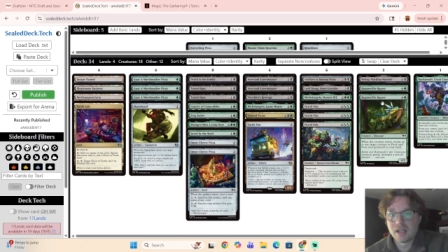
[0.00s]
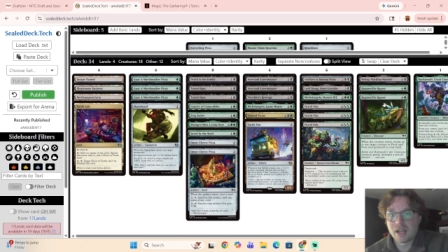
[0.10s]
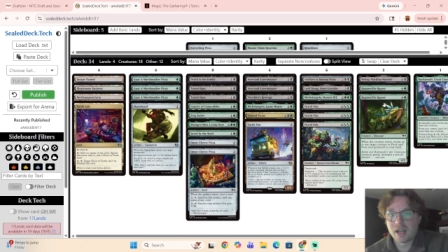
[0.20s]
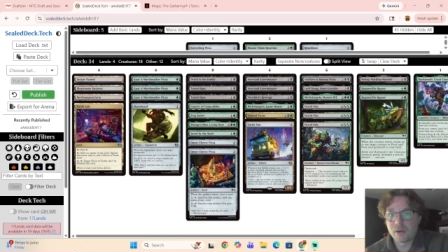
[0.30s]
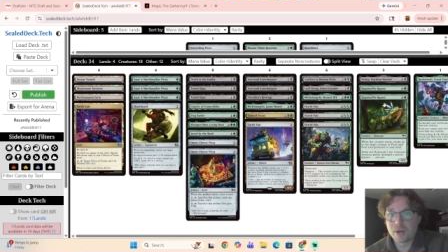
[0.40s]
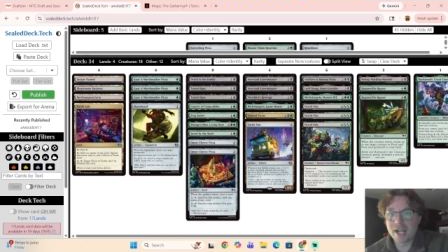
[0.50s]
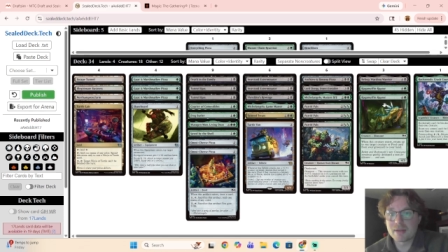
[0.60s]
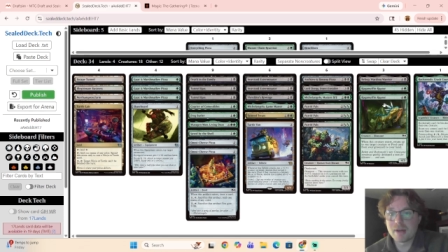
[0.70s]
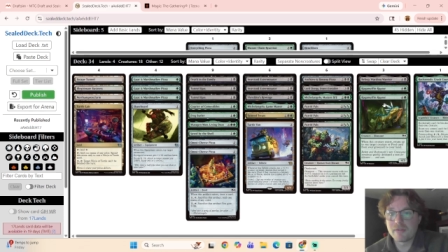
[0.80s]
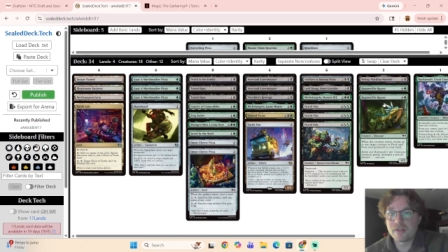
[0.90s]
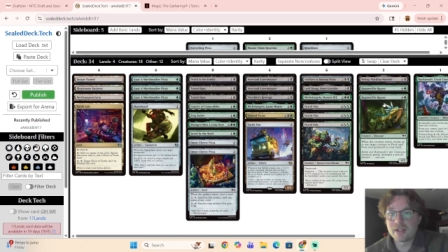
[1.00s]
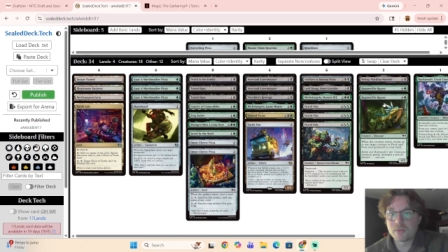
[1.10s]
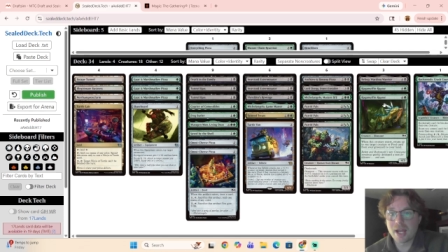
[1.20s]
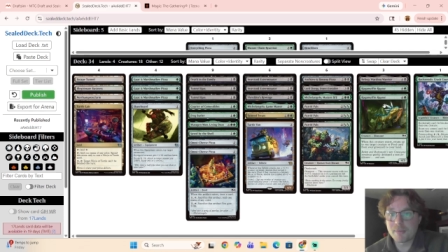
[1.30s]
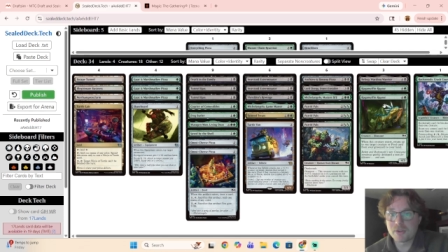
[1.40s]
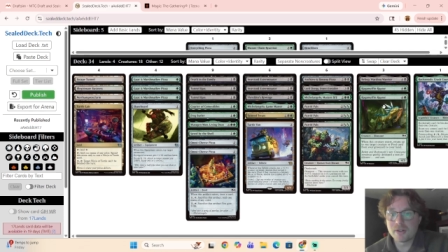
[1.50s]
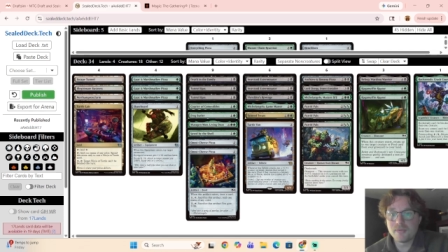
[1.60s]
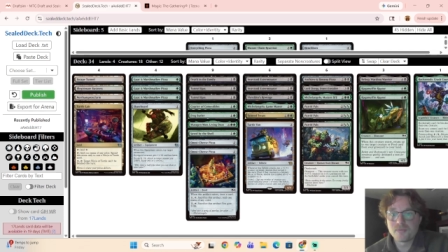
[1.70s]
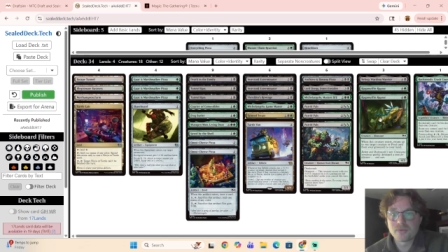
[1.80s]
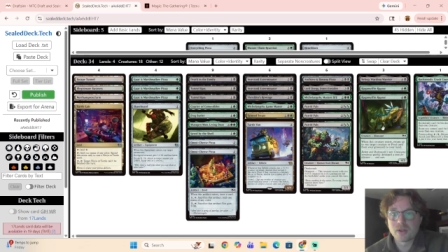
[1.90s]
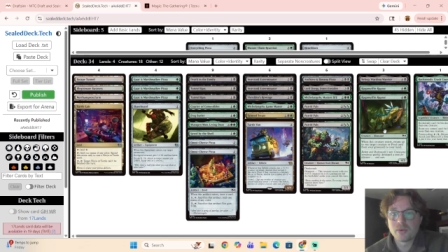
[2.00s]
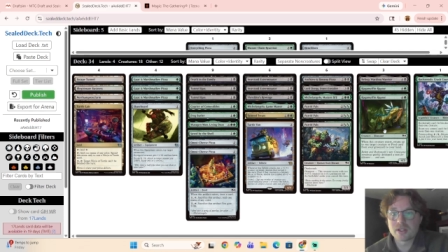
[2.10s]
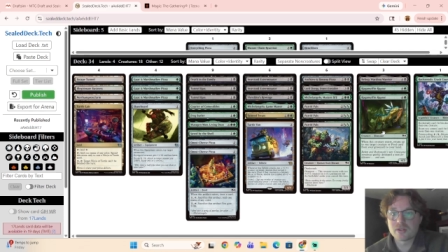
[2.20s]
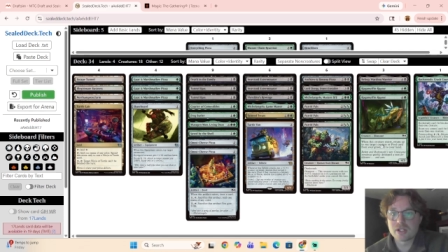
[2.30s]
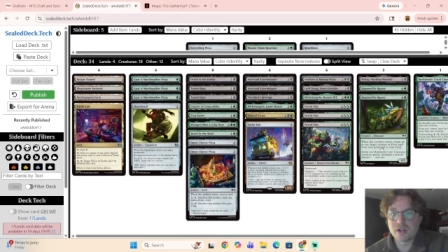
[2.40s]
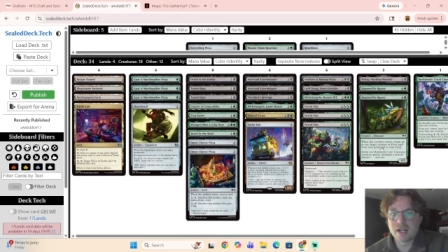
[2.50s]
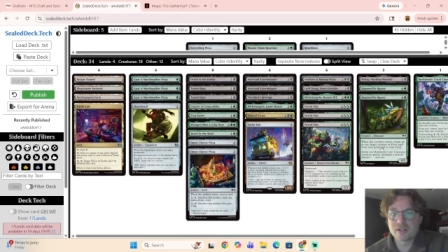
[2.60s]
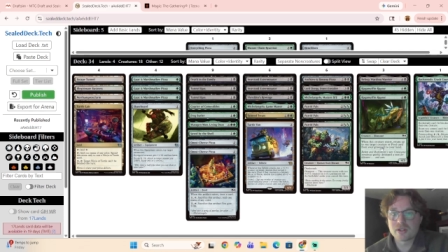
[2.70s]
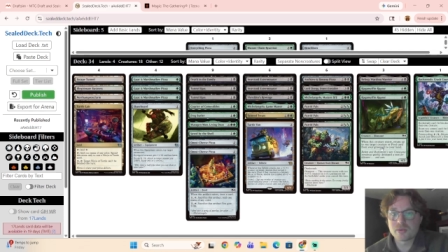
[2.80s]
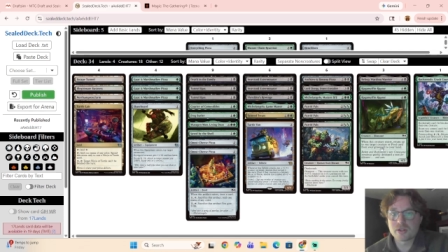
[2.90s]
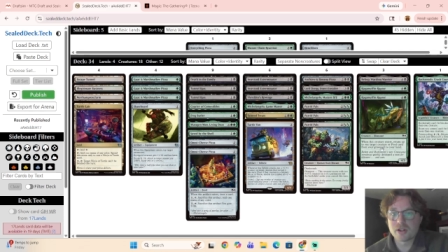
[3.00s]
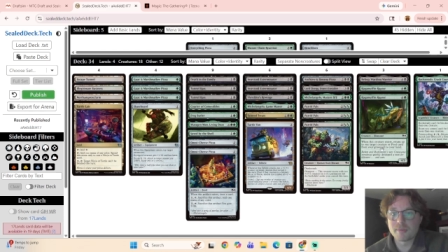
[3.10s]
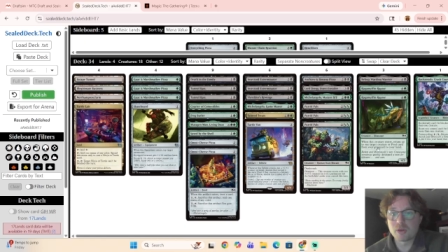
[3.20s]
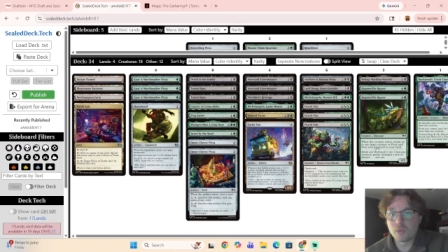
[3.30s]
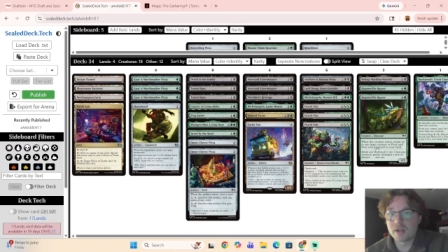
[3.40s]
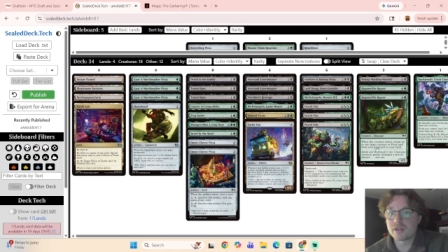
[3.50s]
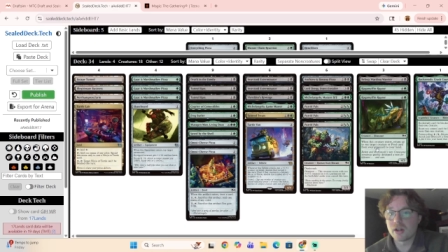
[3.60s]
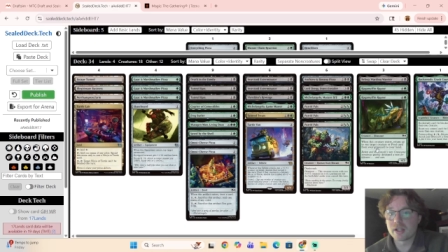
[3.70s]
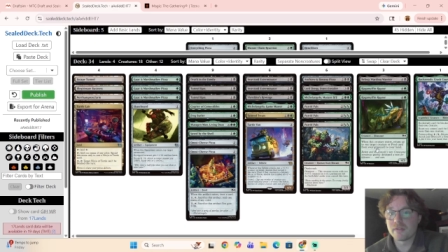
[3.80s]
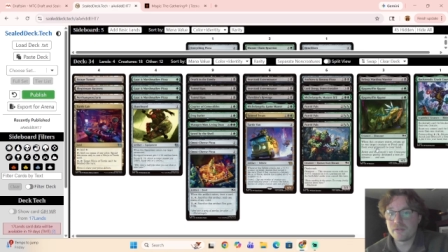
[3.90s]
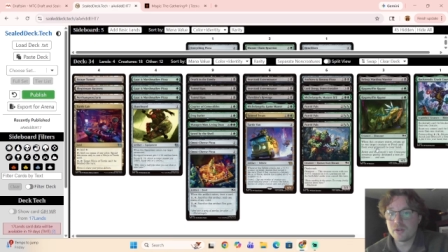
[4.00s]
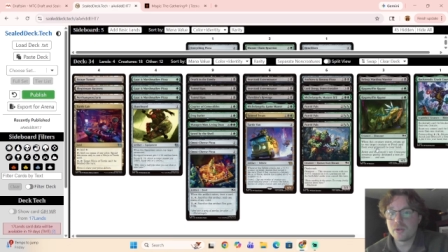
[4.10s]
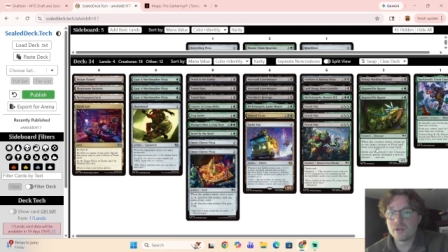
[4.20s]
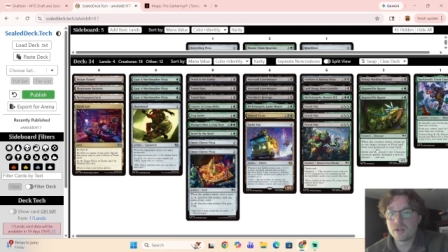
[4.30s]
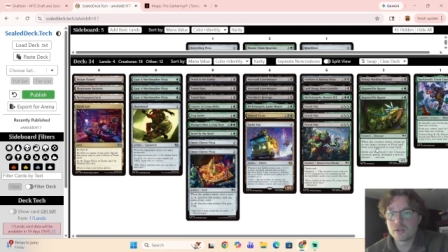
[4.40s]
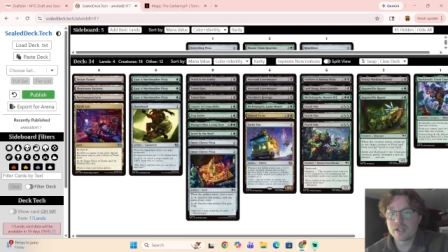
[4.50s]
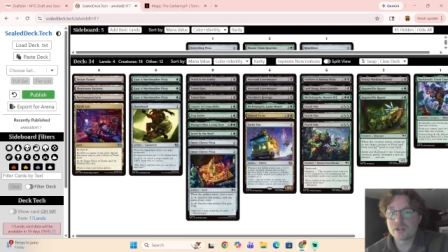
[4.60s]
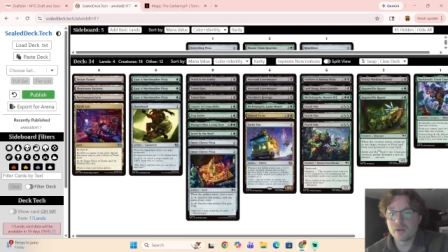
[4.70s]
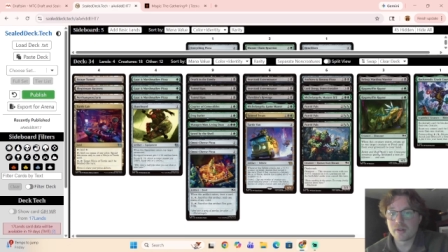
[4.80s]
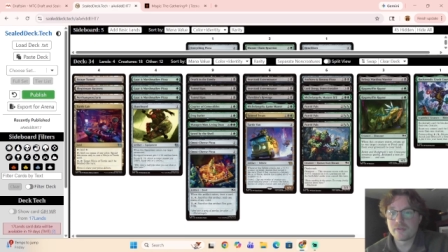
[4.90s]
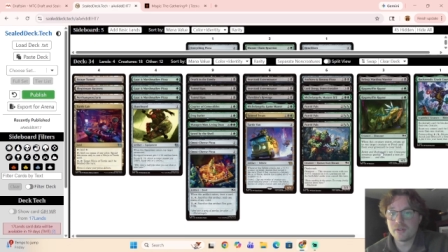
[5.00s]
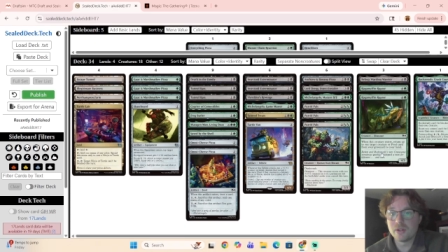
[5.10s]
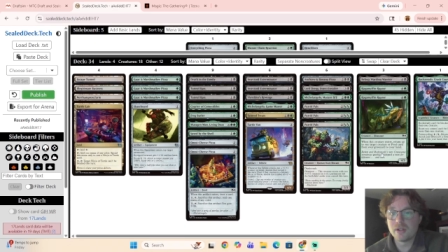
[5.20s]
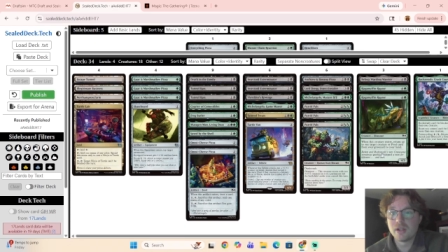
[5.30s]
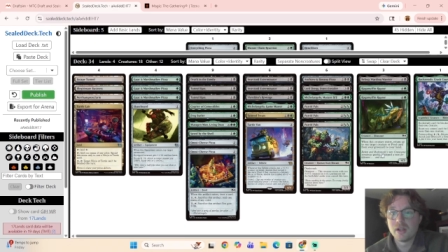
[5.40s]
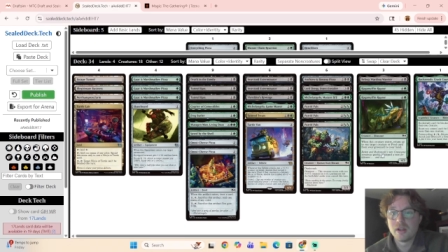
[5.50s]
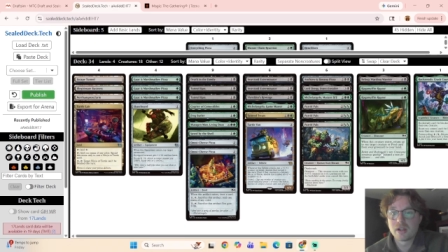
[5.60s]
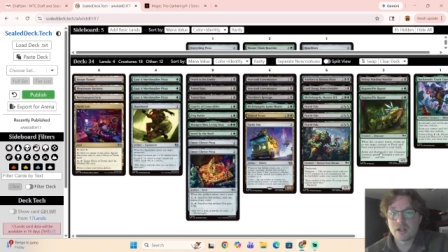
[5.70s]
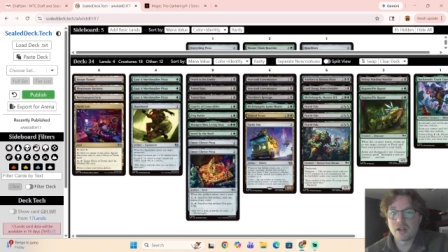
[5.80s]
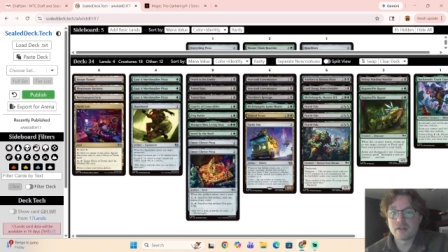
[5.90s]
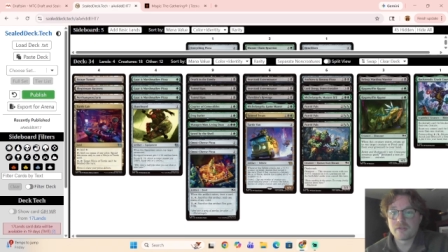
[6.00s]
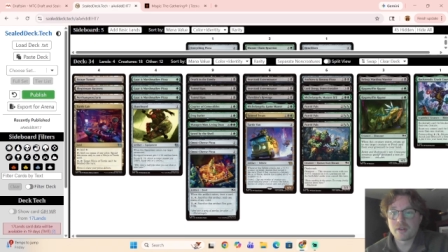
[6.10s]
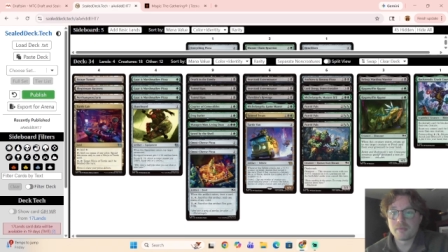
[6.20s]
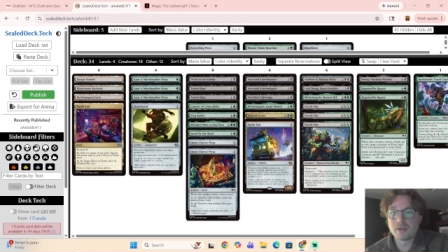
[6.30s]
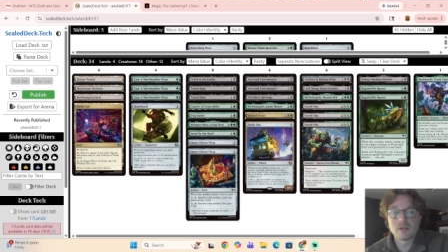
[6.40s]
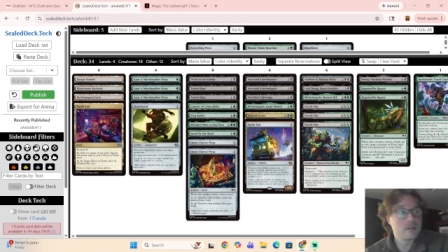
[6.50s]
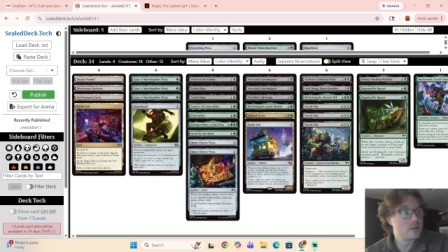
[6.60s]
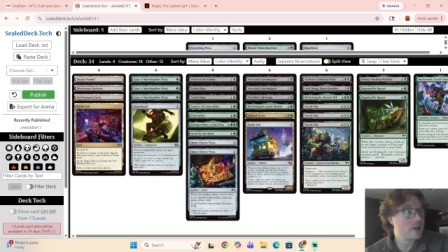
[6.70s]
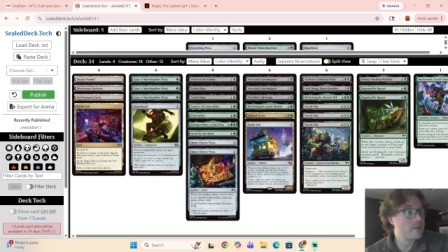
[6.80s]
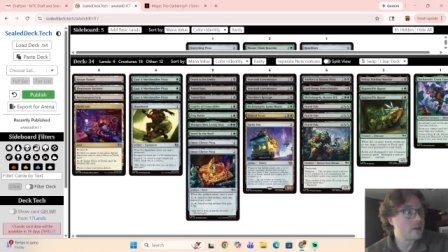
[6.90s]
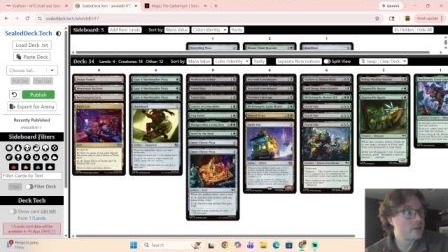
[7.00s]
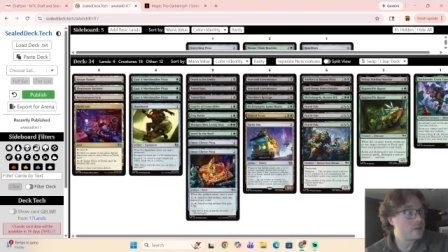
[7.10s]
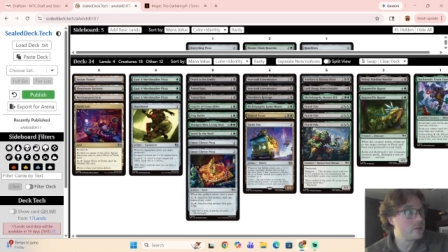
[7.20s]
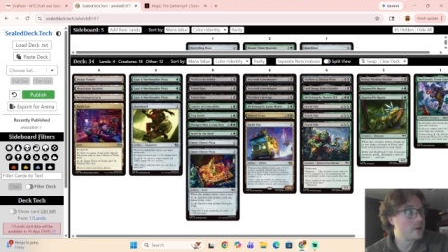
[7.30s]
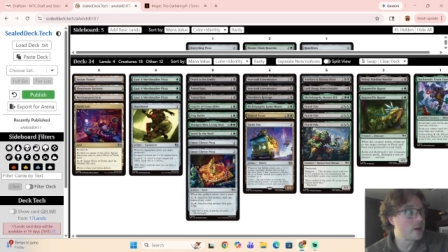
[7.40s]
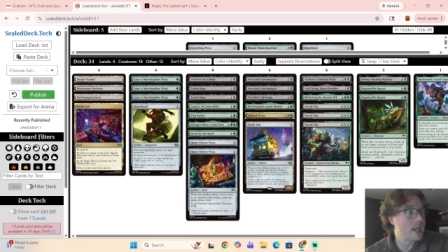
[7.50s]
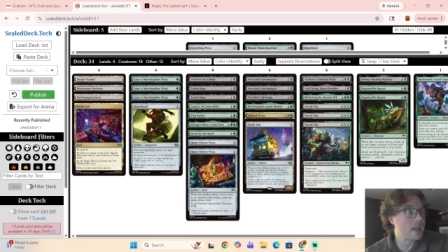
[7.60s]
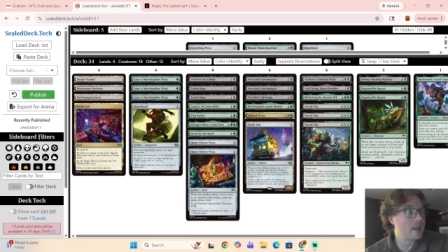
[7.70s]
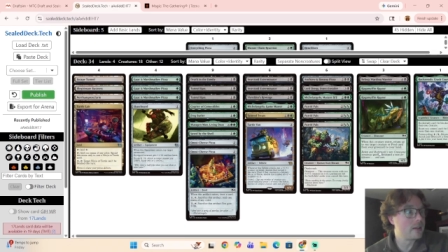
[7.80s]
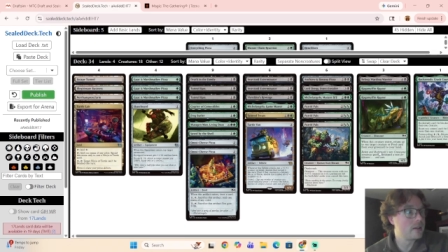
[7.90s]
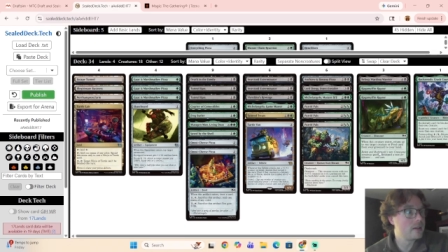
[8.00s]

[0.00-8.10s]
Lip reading: Ragamuffin Raptor. When this creature enters, return up to 1 target food, creature or food card from your graveyard to your hand.